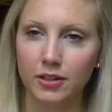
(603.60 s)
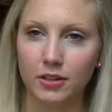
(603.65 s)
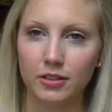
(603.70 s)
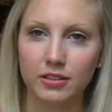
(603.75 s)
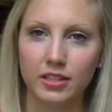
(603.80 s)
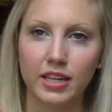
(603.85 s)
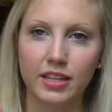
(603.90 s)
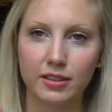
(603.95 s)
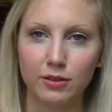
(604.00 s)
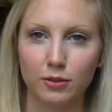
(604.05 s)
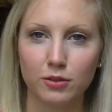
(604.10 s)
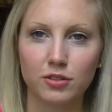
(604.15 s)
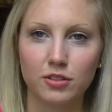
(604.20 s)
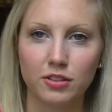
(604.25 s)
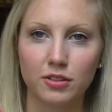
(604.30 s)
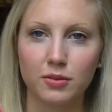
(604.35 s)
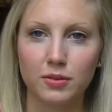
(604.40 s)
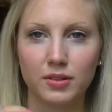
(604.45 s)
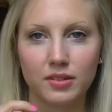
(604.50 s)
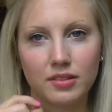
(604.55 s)
Like, those
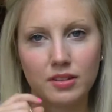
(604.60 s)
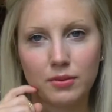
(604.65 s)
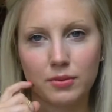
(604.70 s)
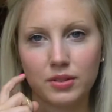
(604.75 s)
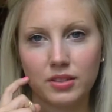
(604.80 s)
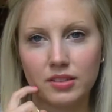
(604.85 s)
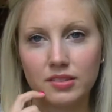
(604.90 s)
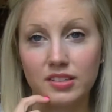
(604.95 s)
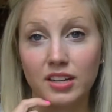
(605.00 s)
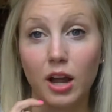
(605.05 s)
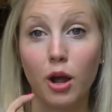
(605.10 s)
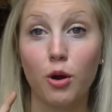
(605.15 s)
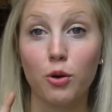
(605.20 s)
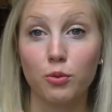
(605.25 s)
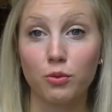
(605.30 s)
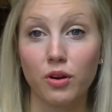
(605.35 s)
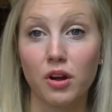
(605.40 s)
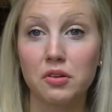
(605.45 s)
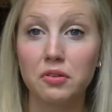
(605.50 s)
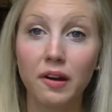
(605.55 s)
are the ones that really stay.
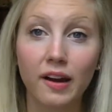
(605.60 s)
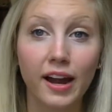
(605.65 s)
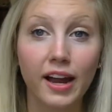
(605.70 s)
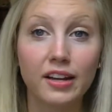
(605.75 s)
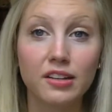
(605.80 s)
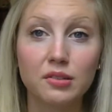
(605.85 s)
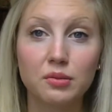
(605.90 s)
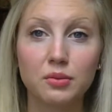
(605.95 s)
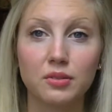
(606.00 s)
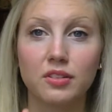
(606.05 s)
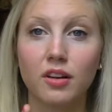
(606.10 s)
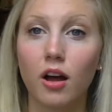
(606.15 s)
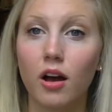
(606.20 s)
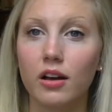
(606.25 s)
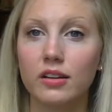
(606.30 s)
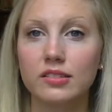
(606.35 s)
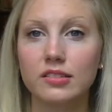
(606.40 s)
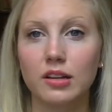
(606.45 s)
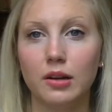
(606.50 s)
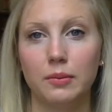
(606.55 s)
Oh, Rugrats was
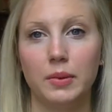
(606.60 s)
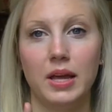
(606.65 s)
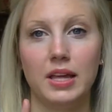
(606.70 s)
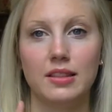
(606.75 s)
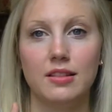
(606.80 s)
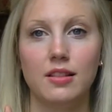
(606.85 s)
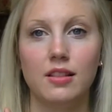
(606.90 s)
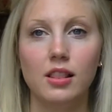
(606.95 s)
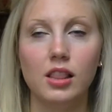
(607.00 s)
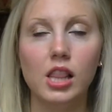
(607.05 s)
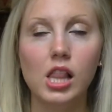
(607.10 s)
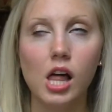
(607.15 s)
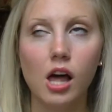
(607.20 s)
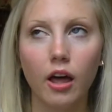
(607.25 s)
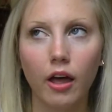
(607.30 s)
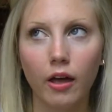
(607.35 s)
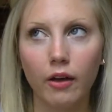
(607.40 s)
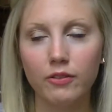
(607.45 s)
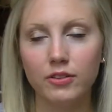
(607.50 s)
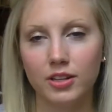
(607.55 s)
awesome. I
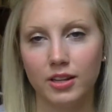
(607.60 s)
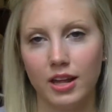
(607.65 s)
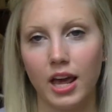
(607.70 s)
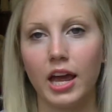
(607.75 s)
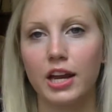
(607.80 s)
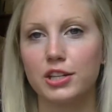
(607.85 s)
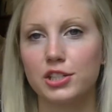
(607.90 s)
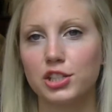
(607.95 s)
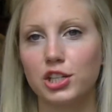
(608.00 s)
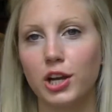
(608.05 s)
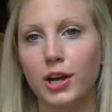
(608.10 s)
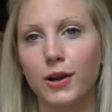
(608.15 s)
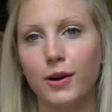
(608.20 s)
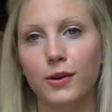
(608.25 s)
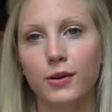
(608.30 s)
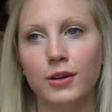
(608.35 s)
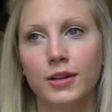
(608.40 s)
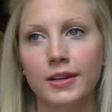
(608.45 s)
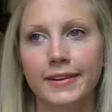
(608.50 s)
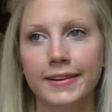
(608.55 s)
loved that
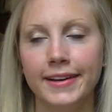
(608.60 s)
show.